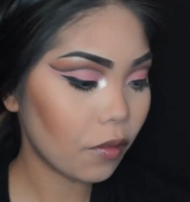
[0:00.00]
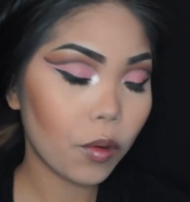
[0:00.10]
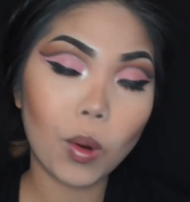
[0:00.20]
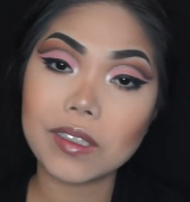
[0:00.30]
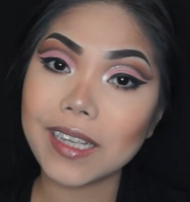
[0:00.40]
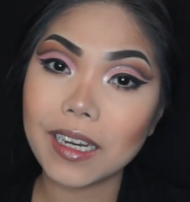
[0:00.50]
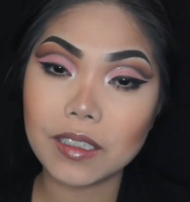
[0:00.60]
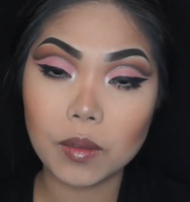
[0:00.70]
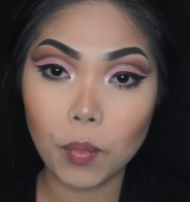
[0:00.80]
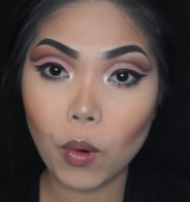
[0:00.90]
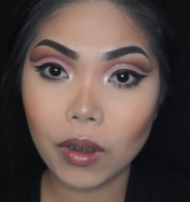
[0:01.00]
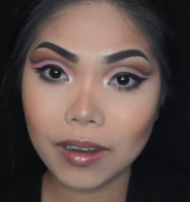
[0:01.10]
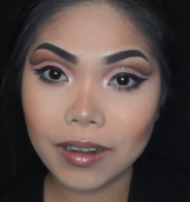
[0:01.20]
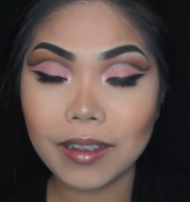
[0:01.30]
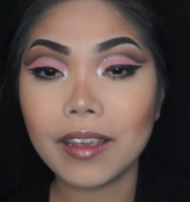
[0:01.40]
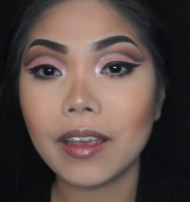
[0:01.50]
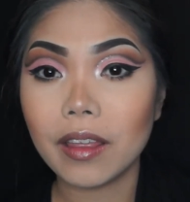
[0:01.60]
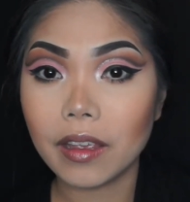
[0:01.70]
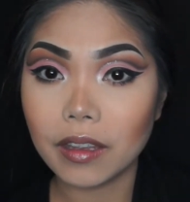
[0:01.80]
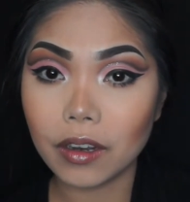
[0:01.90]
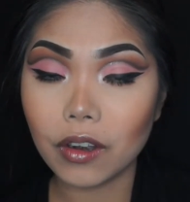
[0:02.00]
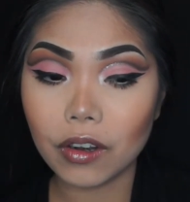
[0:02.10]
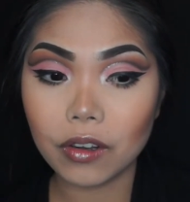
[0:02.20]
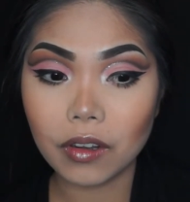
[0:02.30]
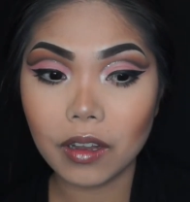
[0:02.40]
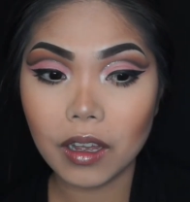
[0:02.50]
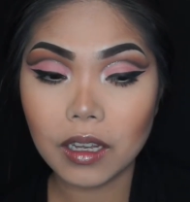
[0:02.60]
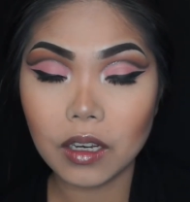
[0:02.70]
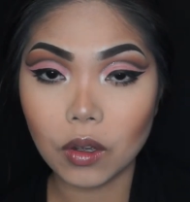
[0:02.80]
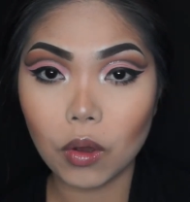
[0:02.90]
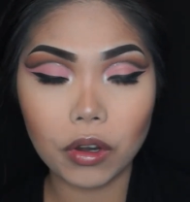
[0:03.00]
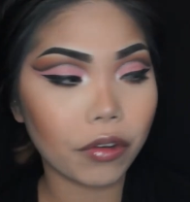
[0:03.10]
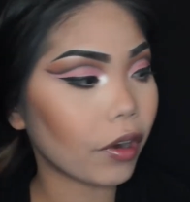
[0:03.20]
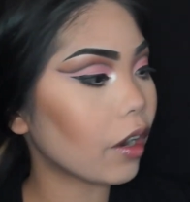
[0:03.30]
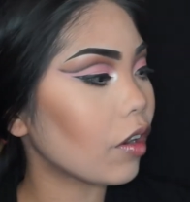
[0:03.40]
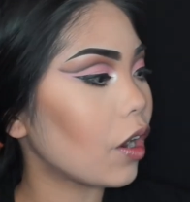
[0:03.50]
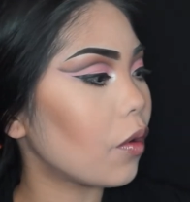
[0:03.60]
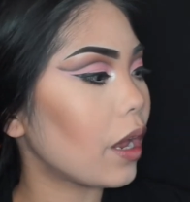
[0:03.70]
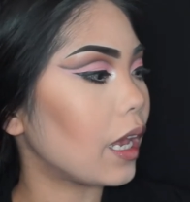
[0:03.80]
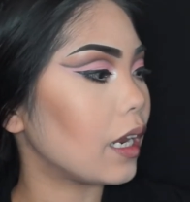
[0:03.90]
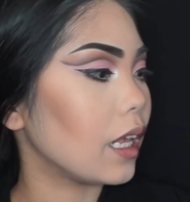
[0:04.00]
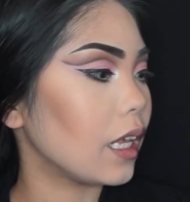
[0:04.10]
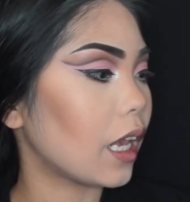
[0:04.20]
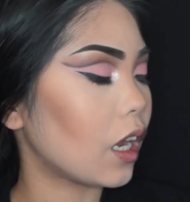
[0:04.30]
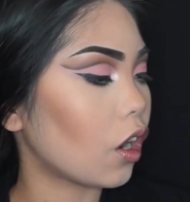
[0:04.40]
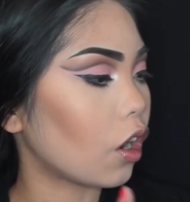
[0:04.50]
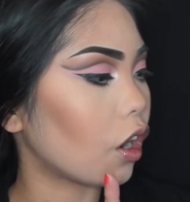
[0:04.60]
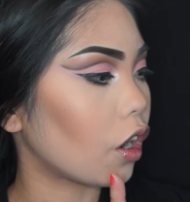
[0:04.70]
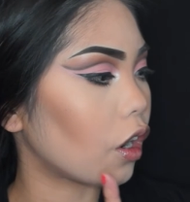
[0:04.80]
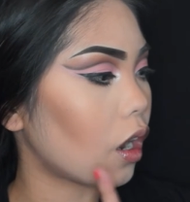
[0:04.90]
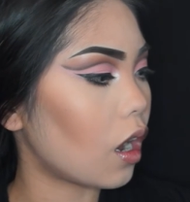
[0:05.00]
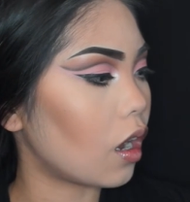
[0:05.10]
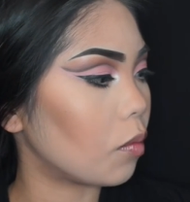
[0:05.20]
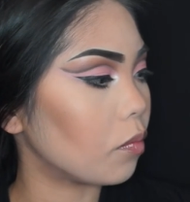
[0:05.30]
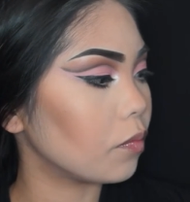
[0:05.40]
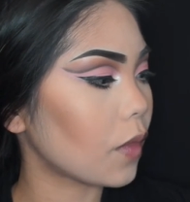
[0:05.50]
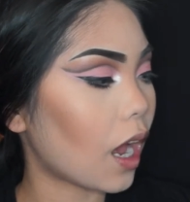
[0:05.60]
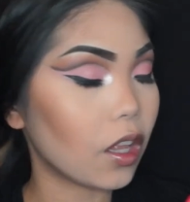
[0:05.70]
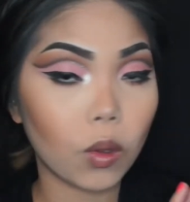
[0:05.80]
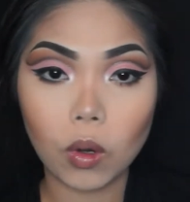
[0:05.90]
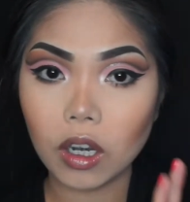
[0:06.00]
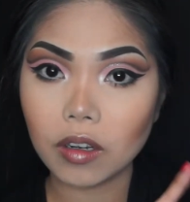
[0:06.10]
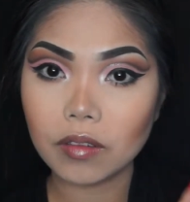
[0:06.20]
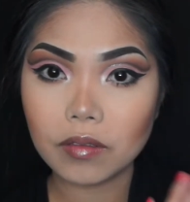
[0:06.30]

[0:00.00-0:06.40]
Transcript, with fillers: Of course, I had to support your girl, Nicole Guerriero, and get her um, Eylure